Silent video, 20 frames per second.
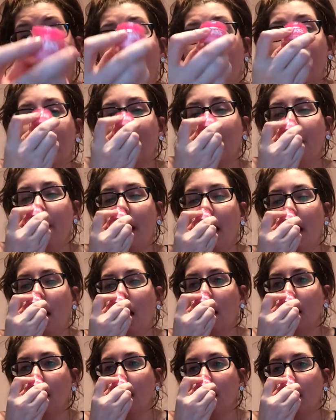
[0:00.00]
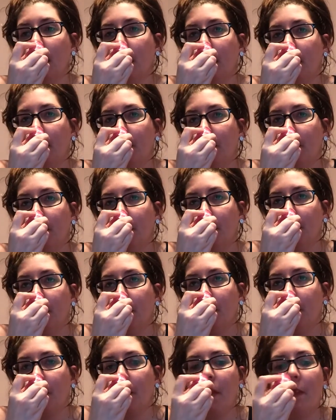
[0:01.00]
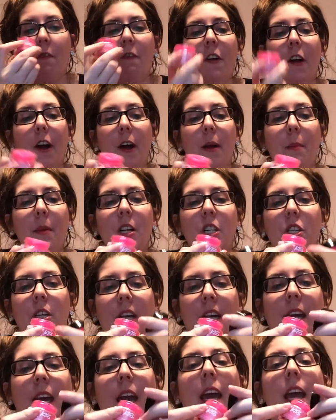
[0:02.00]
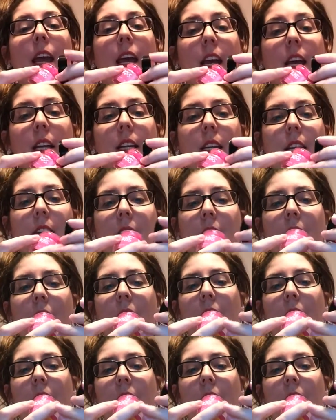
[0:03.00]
It smells very much like candy,